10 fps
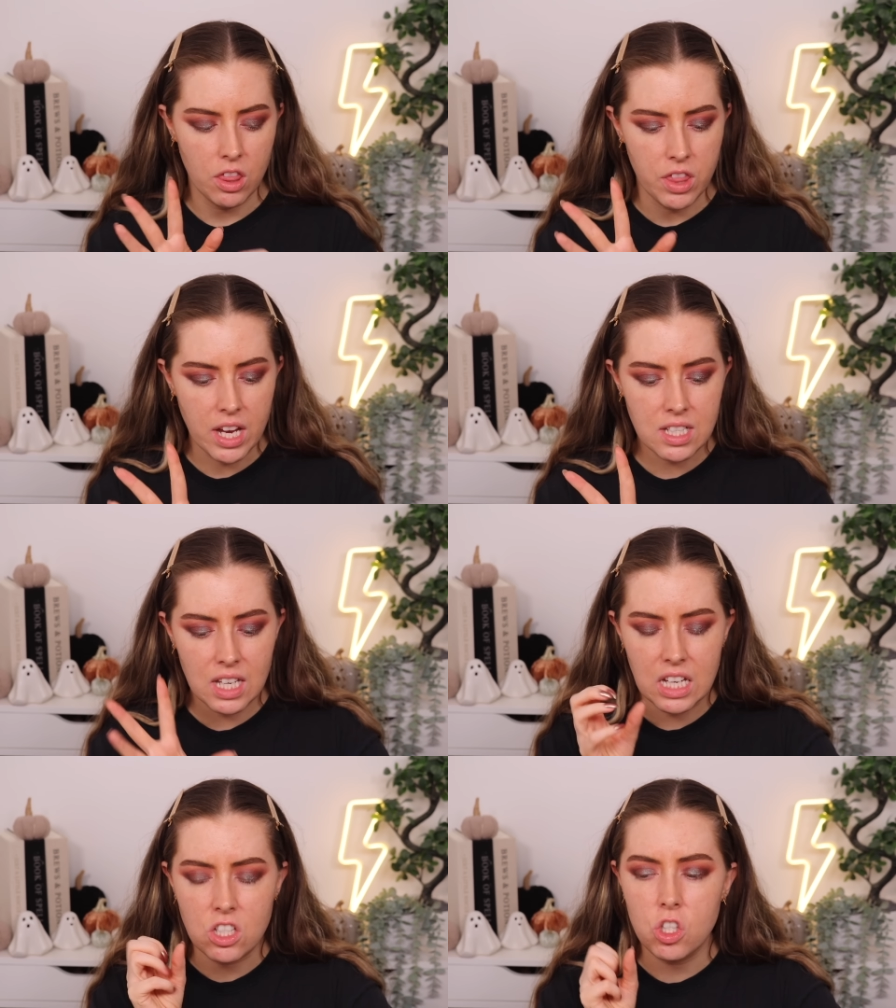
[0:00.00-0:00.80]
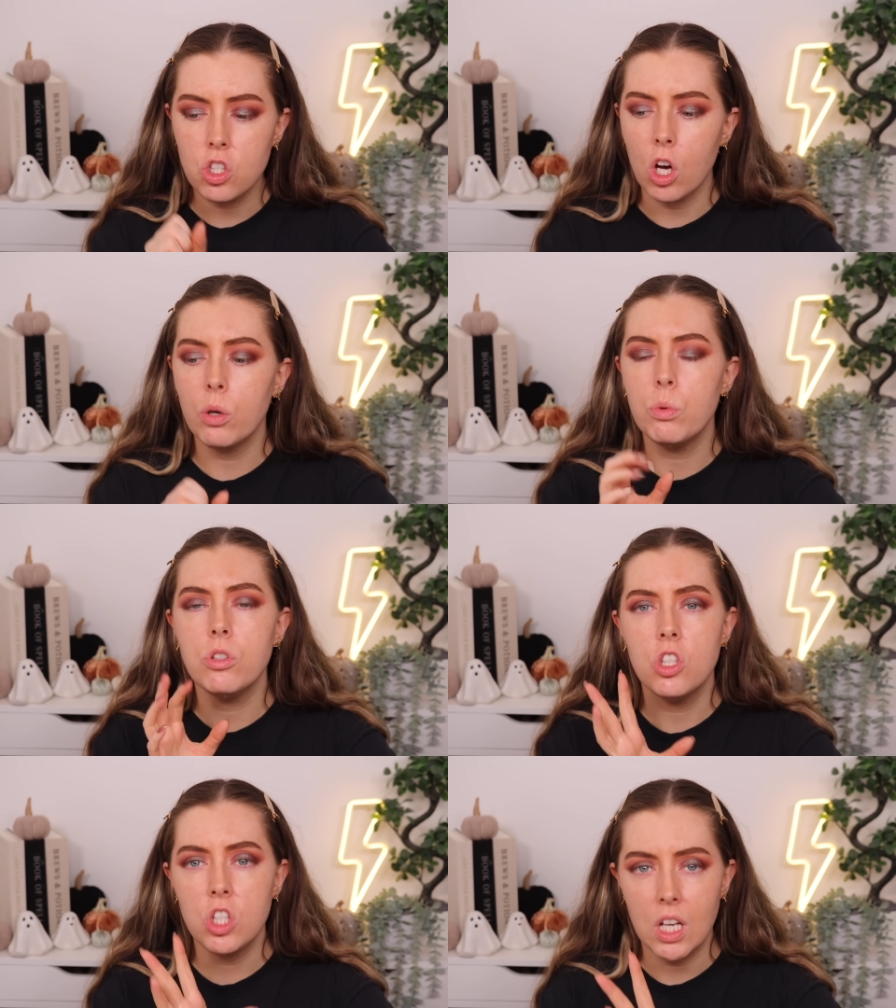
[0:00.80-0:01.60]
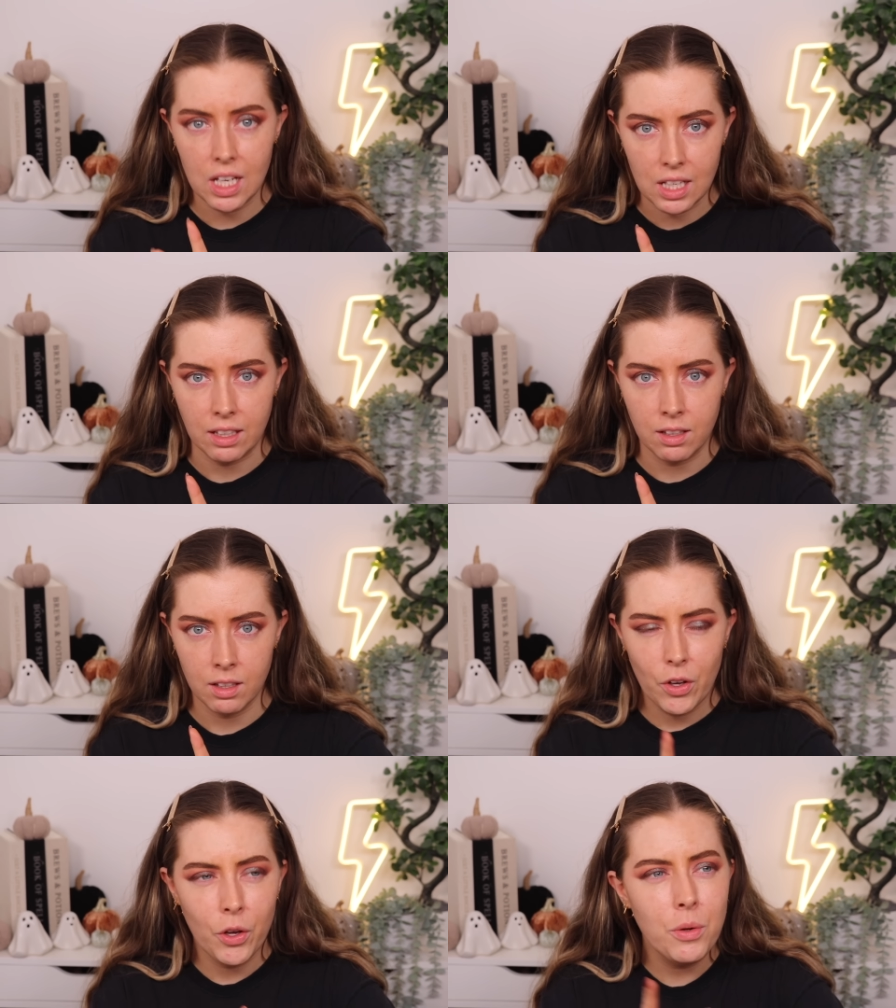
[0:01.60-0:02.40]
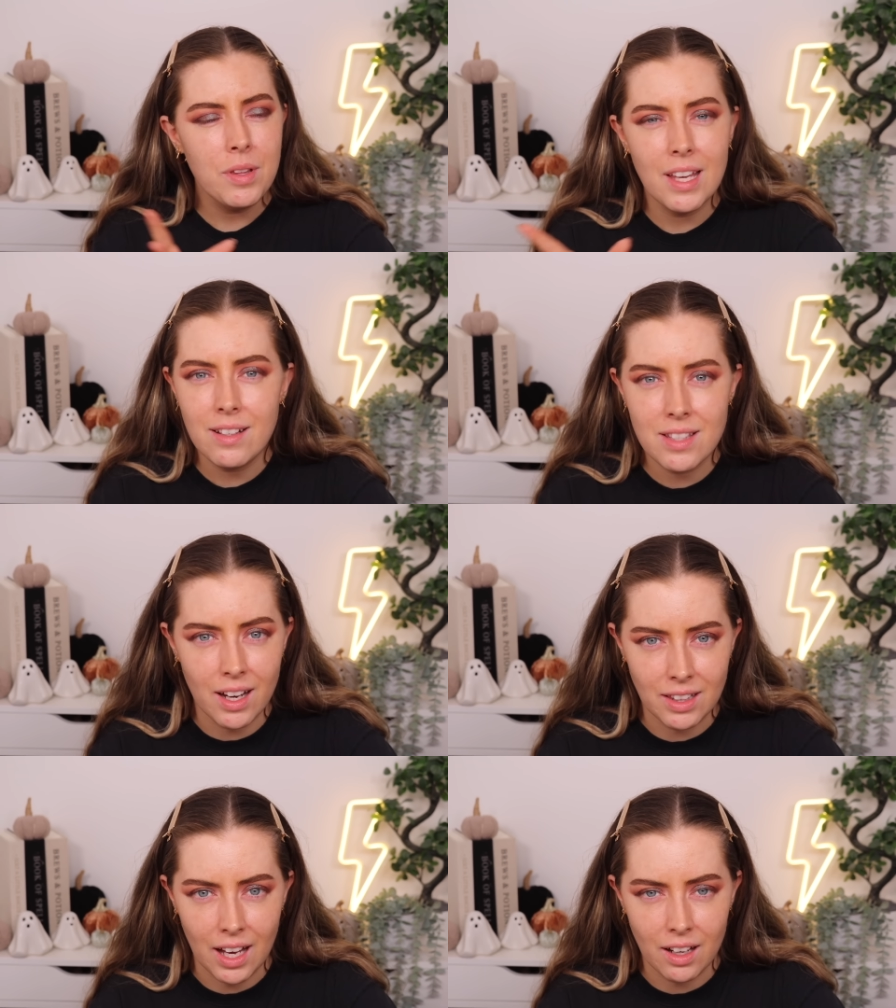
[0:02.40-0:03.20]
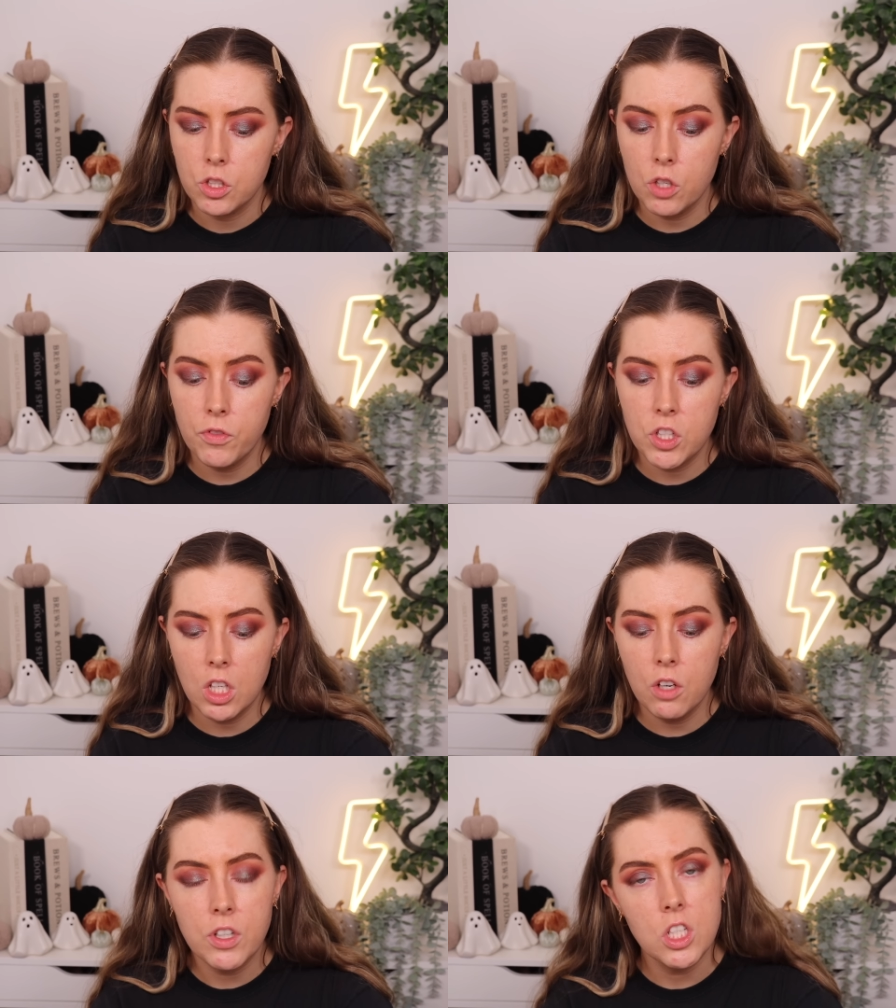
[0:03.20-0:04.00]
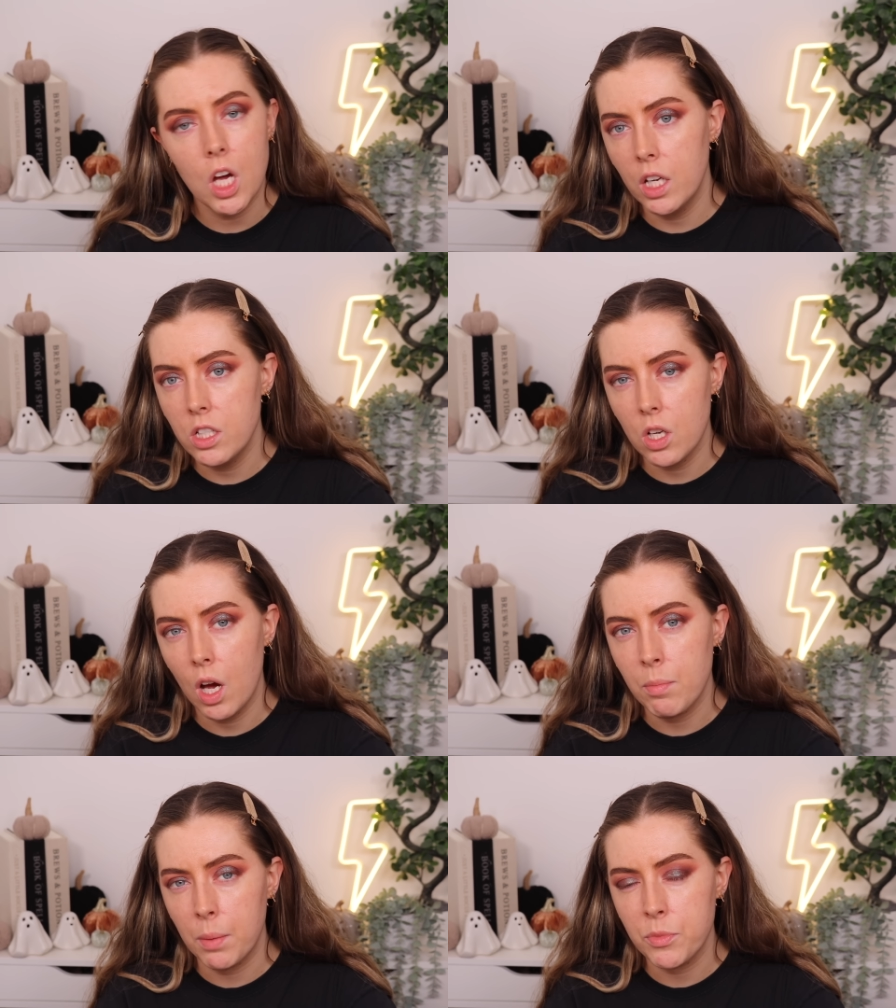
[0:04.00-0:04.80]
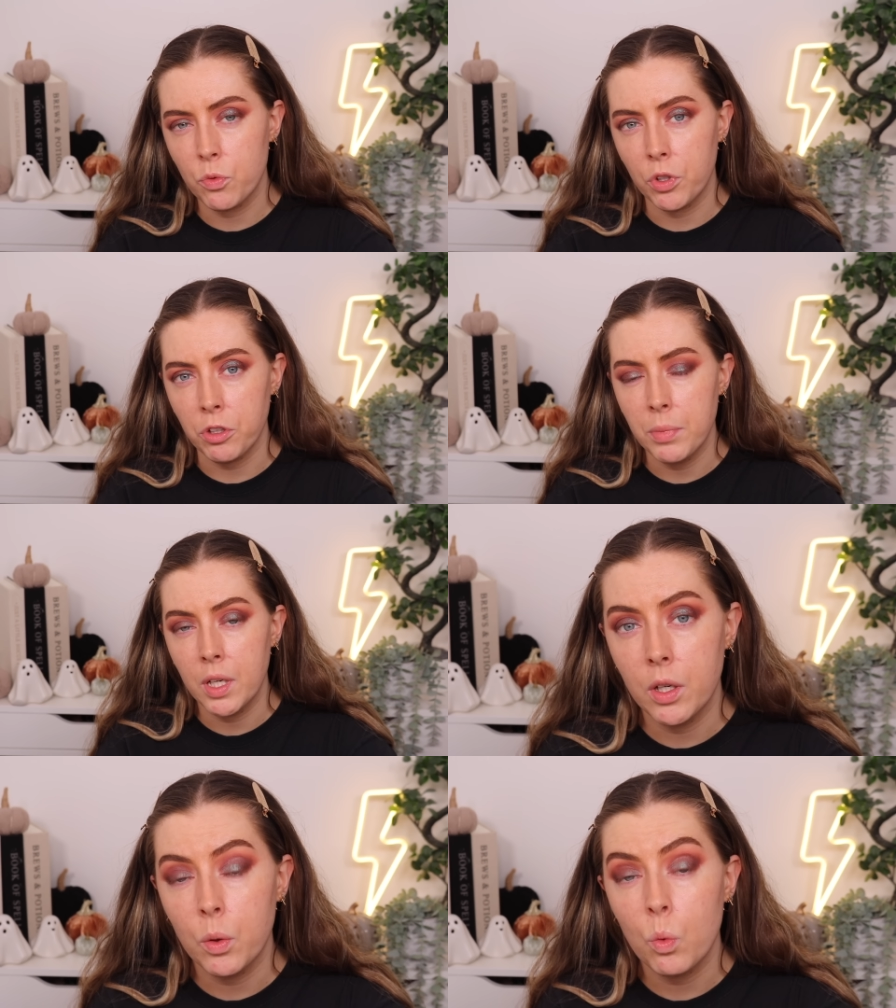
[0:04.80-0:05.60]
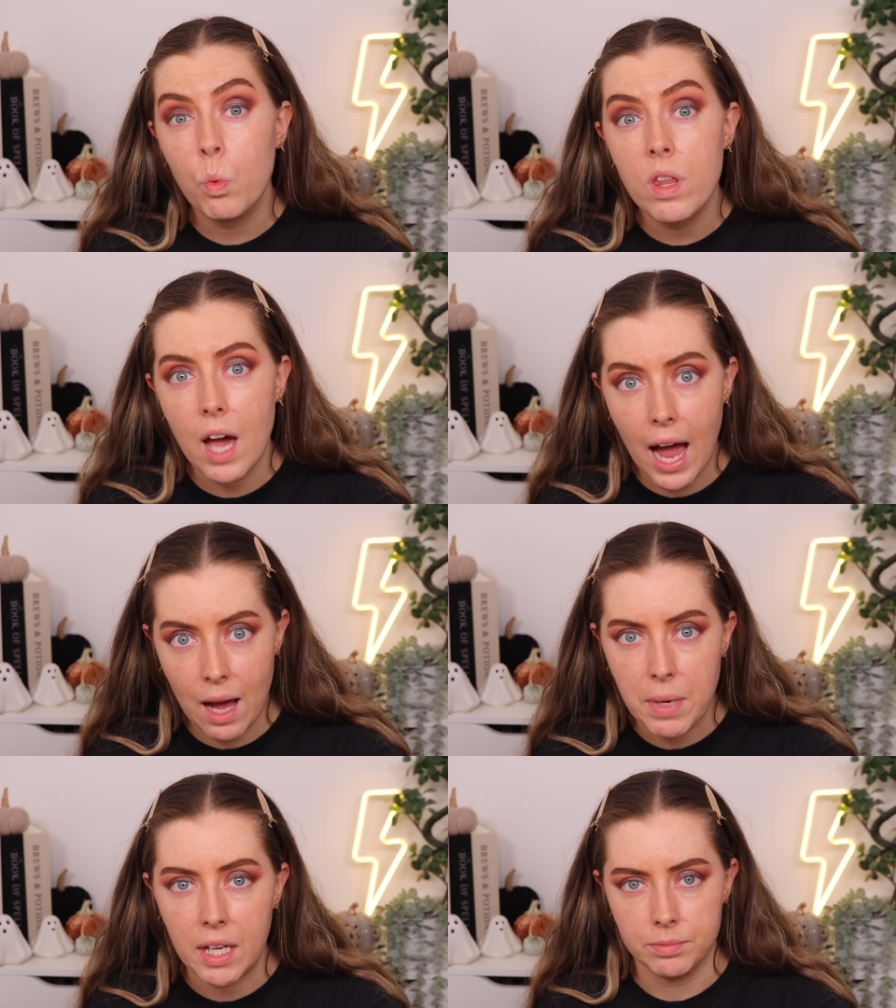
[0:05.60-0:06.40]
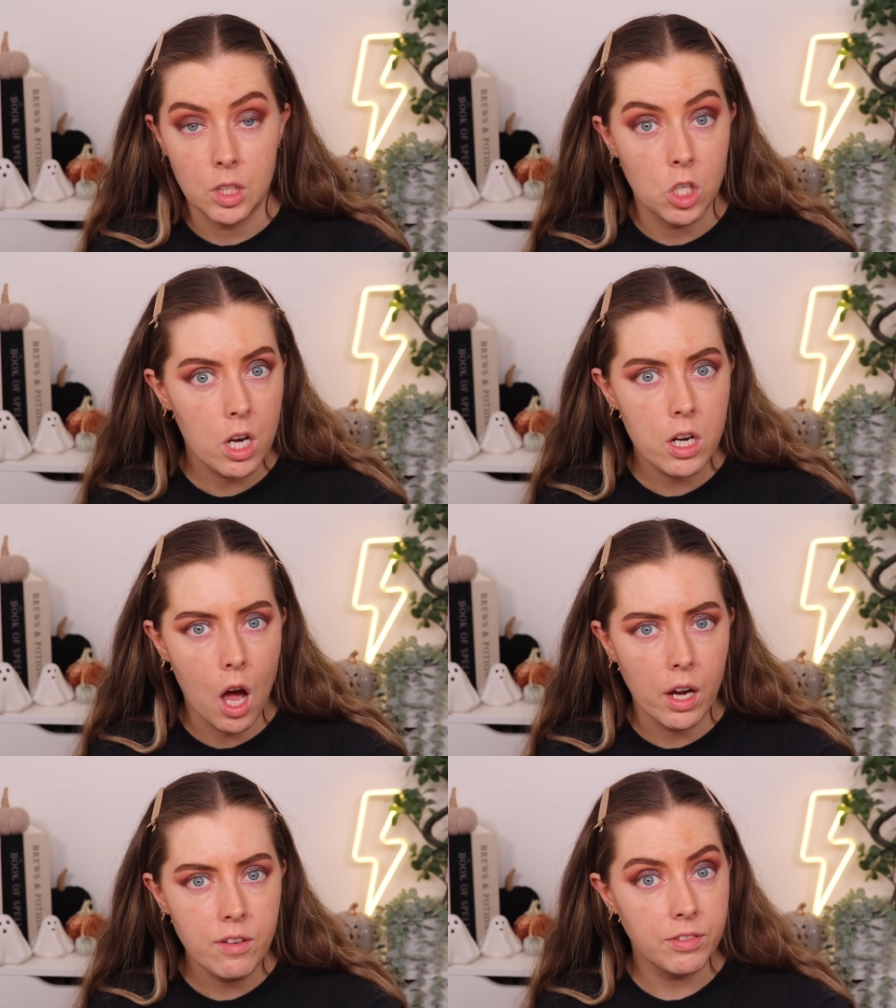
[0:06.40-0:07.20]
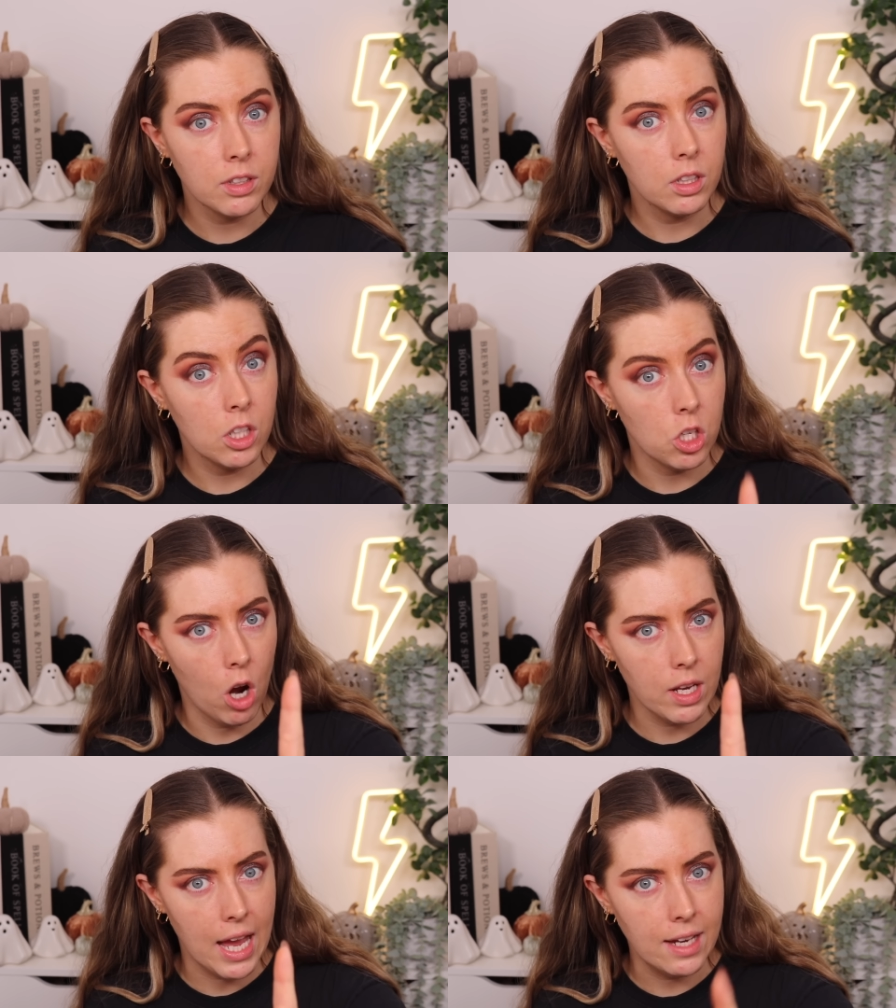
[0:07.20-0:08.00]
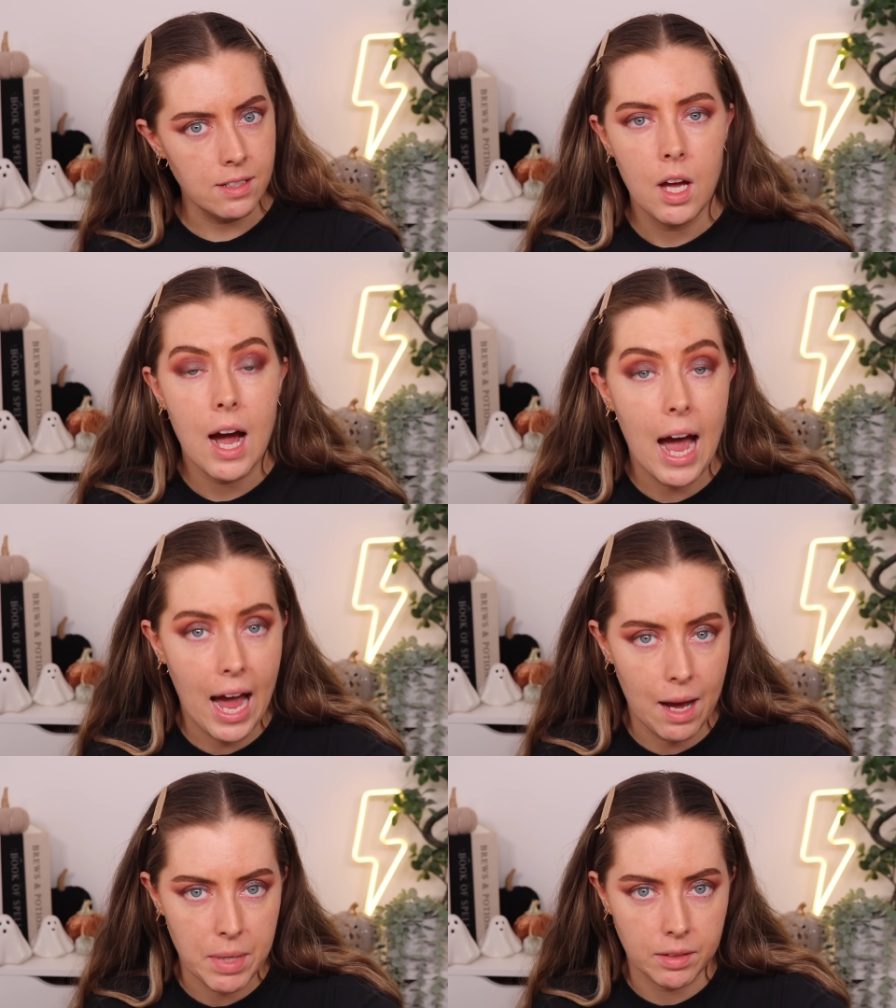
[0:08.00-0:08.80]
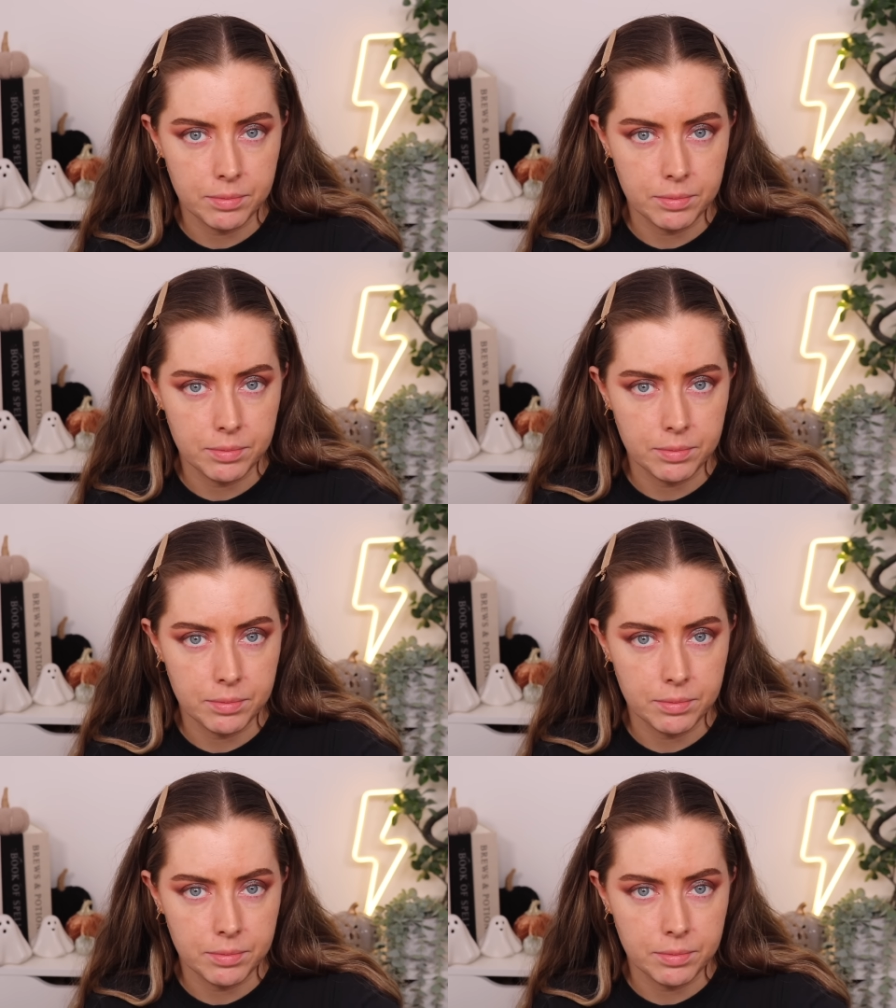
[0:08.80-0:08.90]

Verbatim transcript: This is so chilling. Who thinks like that? So Virginia returns to her mom's room with a hammer, not a knife, not yet, a hammer.